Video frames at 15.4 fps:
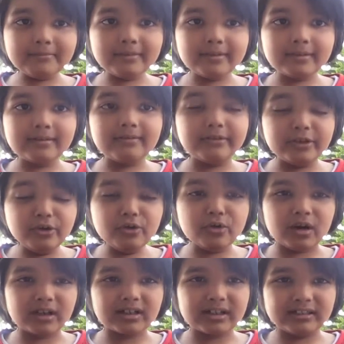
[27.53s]
you
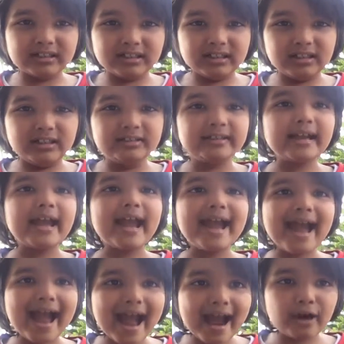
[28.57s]
are gonna learn
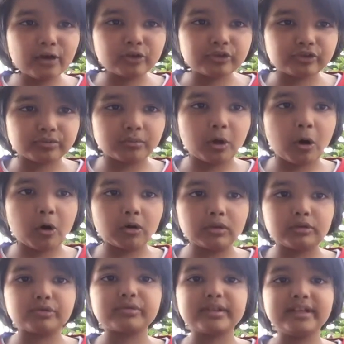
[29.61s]
how
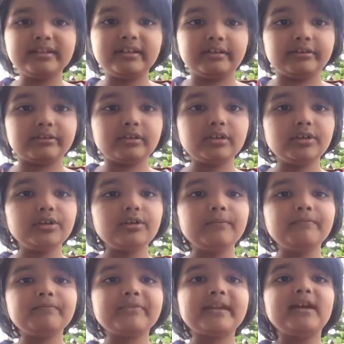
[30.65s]
small it is.
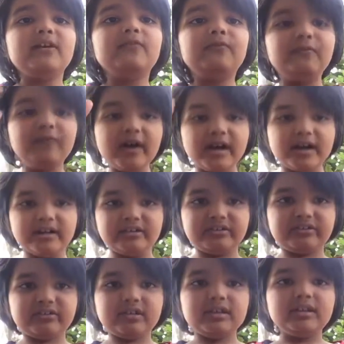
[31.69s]

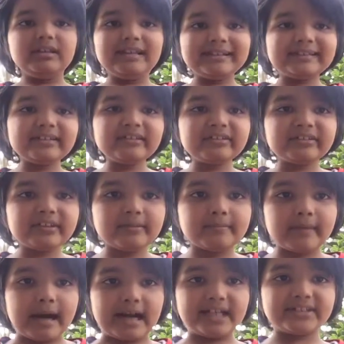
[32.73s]
First, let us
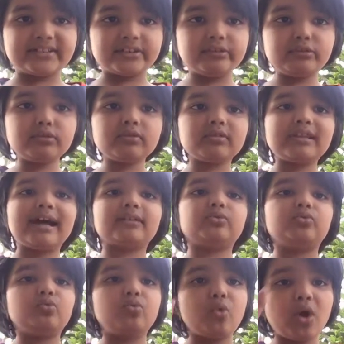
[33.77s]
imagine that
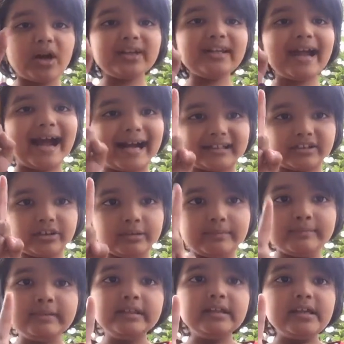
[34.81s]
one
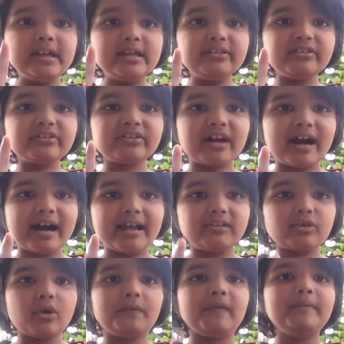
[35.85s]
atom is the size
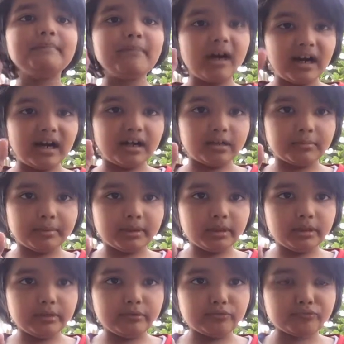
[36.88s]
of a
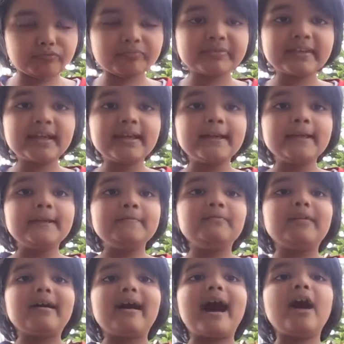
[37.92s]
marble.
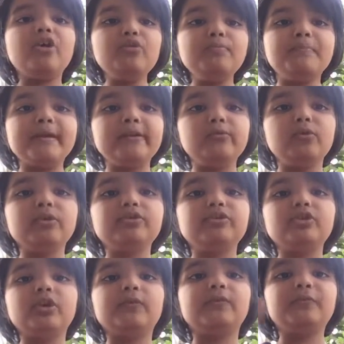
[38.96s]
How big would
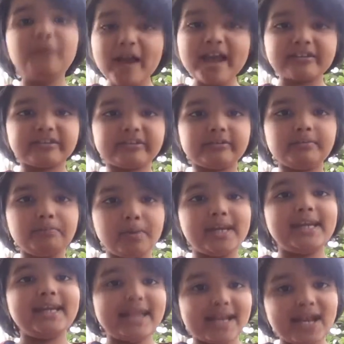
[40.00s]
your fist
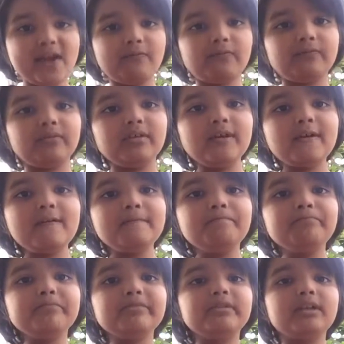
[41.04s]
be if
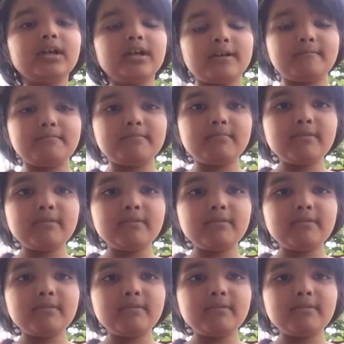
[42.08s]
the